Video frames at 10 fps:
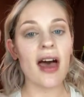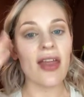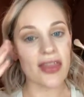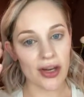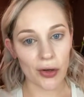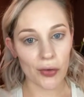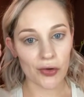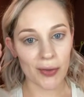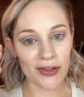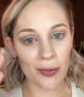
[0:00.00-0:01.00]
and then go
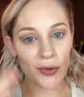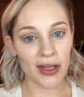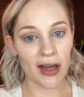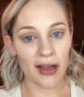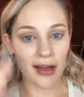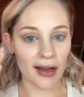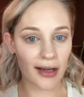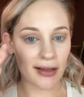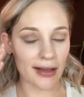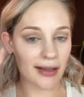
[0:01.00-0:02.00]
do my smoky eye and
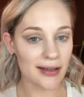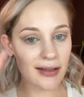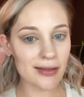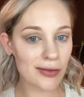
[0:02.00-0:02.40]
kind of like